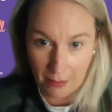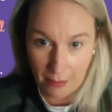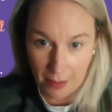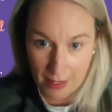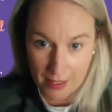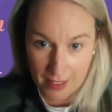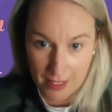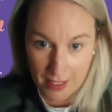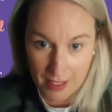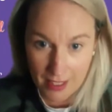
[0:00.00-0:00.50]

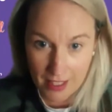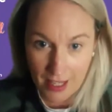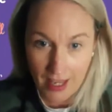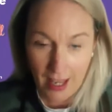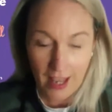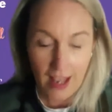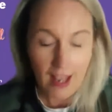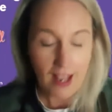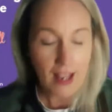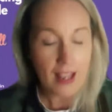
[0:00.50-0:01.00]
business,
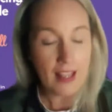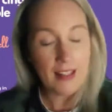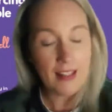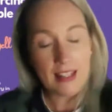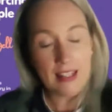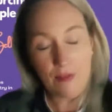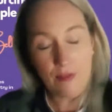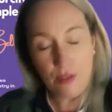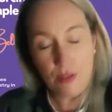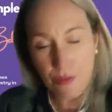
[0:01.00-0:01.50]
it
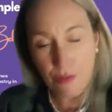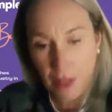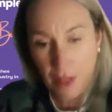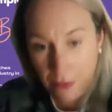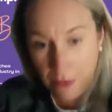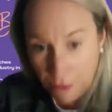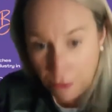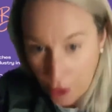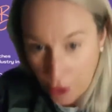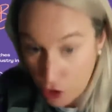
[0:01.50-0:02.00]
leaves you
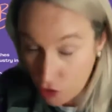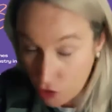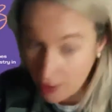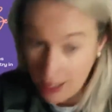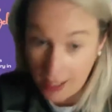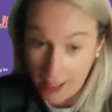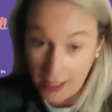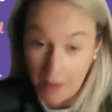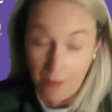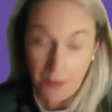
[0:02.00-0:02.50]
feeling
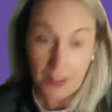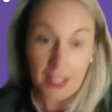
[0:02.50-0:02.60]
frustrated.